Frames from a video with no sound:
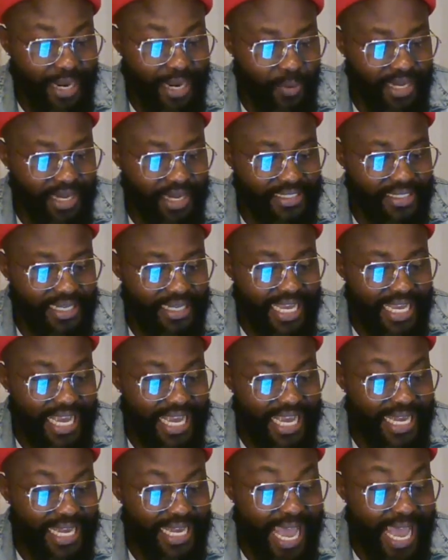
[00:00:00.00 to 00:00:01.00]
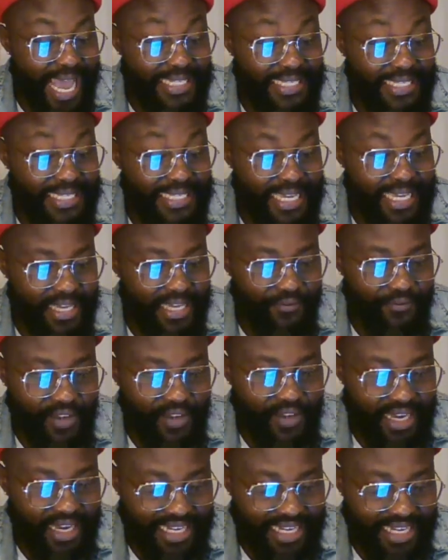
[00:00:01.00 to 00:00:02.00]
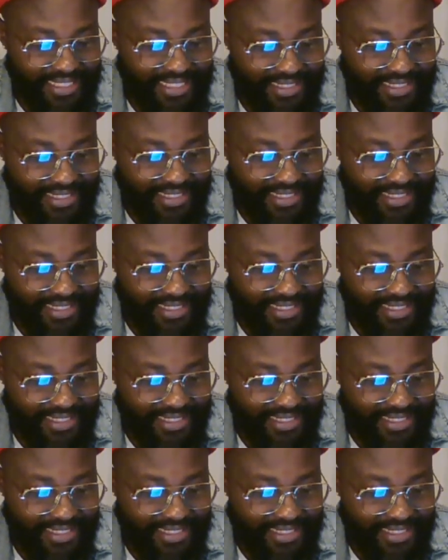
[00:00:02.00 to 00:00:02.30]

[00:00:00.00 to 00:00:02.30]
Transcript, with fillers: place in Helsinki, Finland.